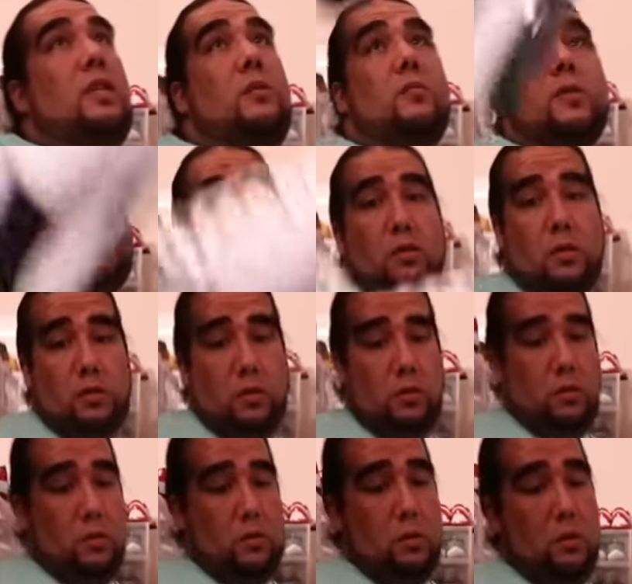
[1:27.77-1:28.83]
Ms.
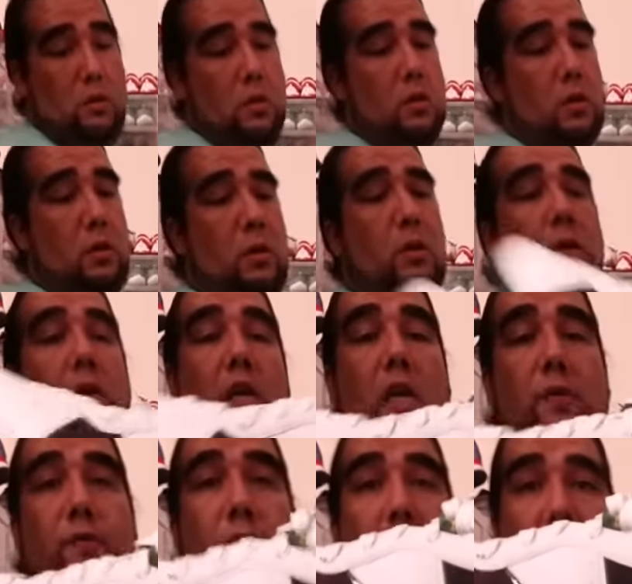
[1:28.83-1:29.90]

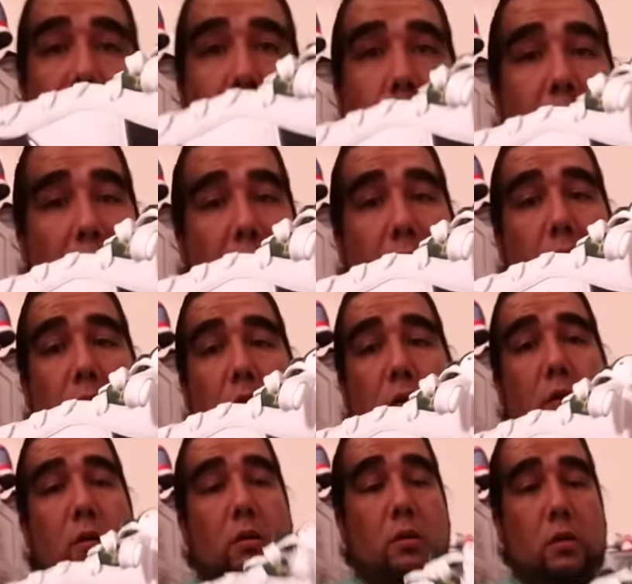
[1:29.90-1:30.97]
S V S M eight.
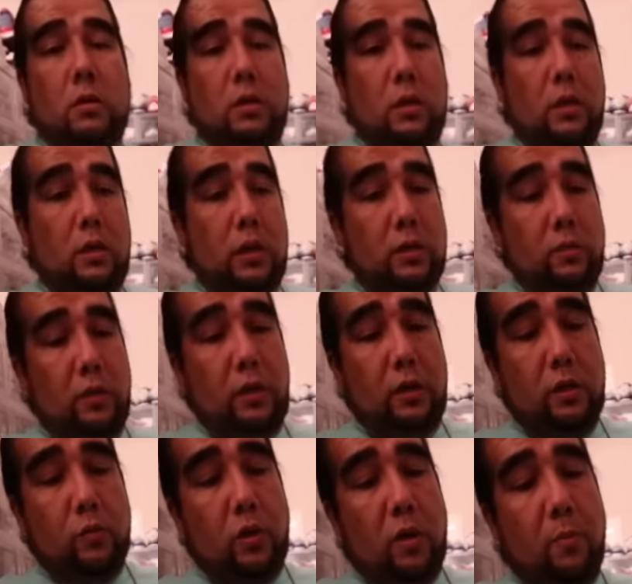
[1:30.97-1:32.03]
Uh, this one here
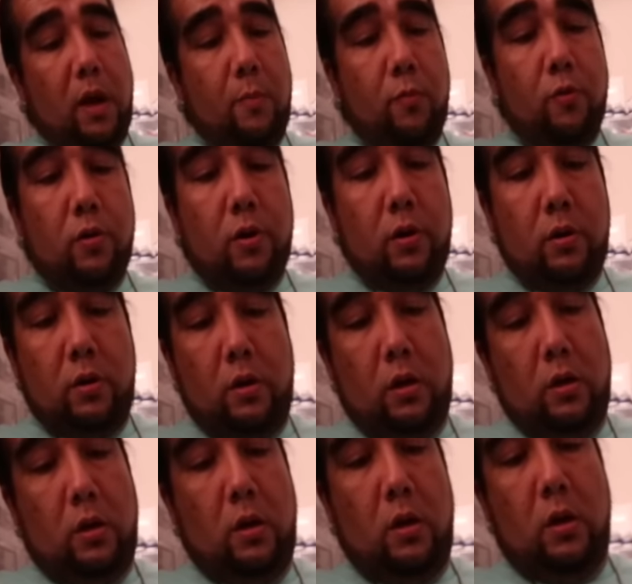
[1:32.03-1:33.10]
is one of my more
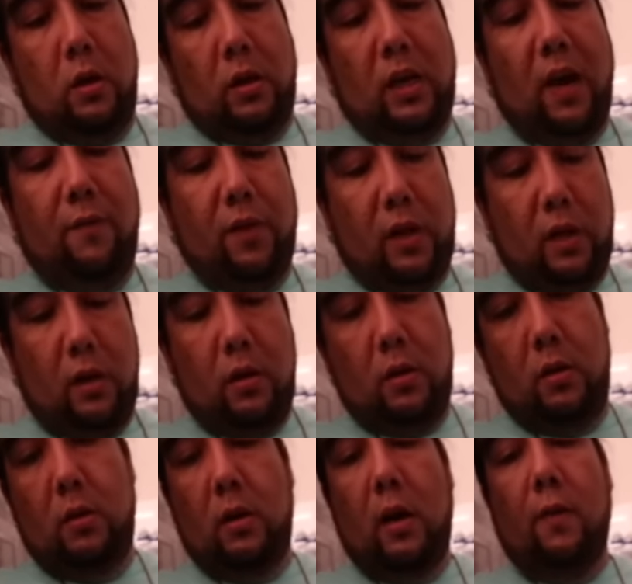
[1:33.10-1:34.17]
coveted
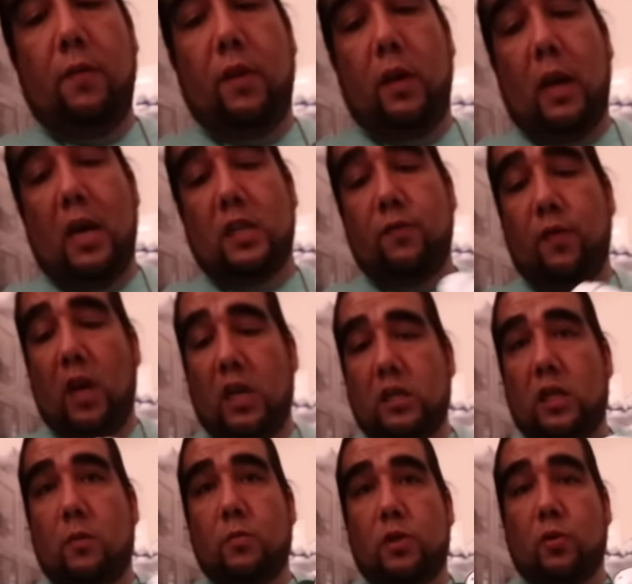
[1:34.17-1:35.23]
of the S V S
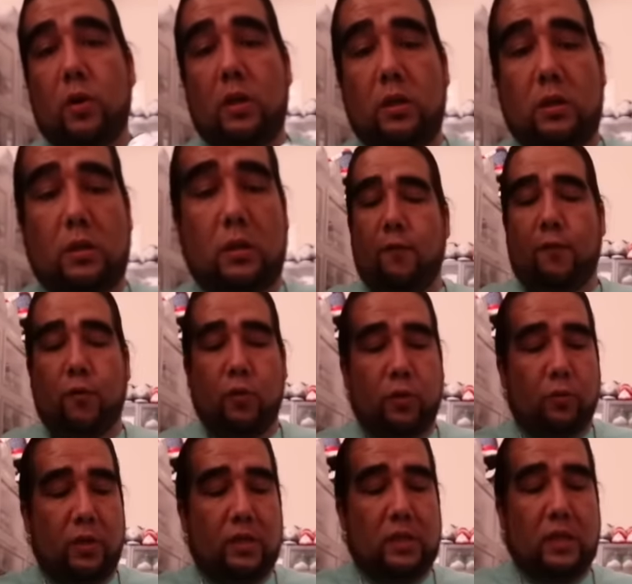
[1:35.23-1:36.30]
M joints. Full
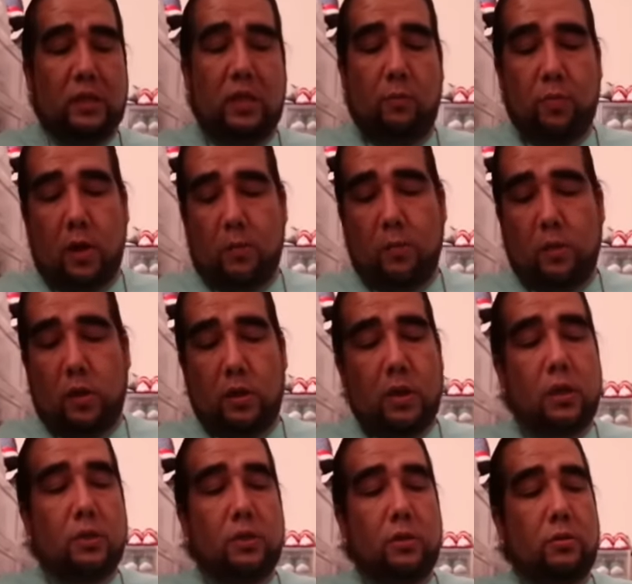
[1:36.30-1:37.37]
three sixty bubble on
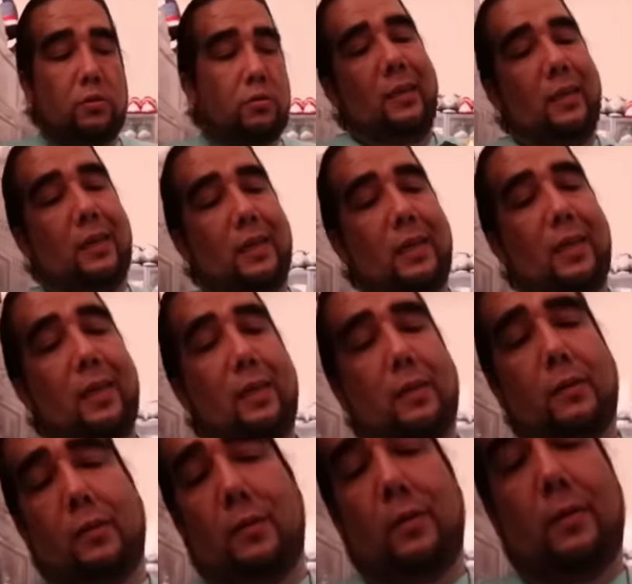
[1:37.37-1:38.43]
this shoe. And again,